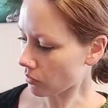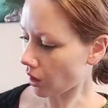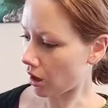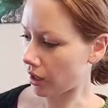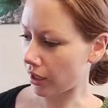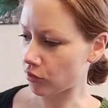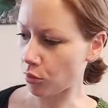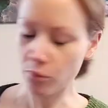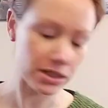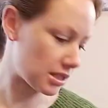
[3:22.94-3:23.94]
I have
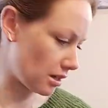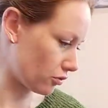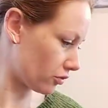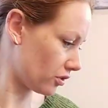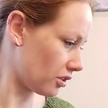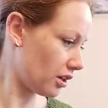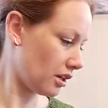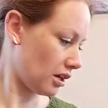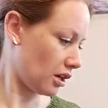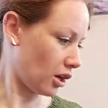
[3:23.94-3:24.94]
bought myself
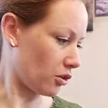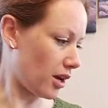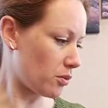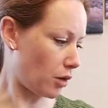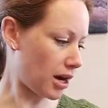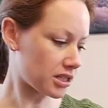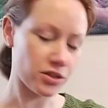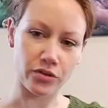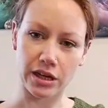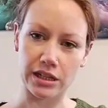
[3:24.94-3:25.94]
a great practice
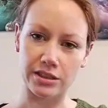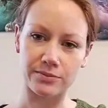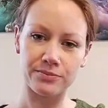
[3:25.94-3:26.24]
violin.